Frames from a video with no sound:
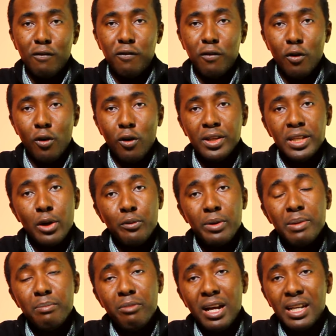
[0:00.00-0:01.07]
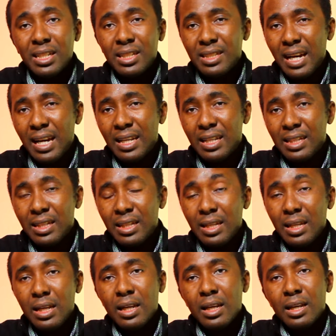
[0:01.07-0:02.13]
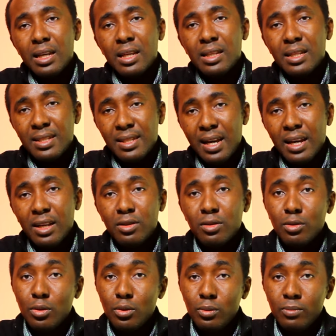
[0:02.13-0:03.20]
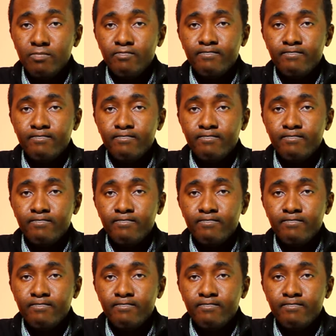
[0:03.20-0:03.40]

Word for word: for the rebranding that he decided to do?